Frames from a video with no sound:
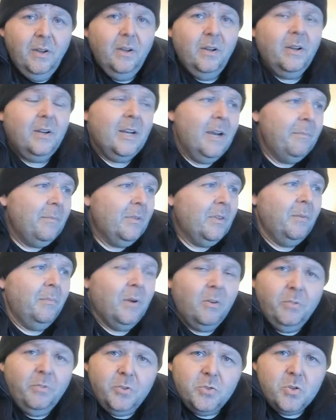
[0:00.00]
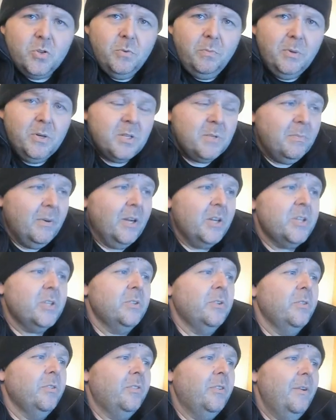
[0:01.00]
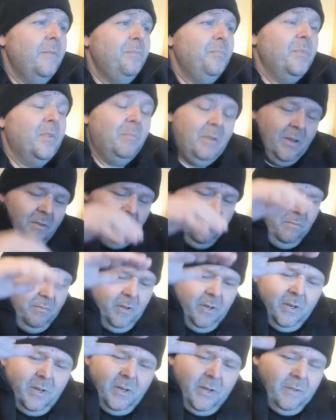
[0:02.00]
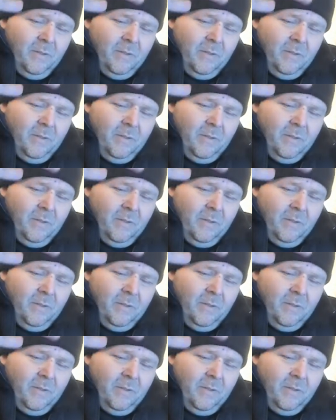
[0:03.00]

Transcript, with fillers: comic, the Marvel Super Specials, the big uh,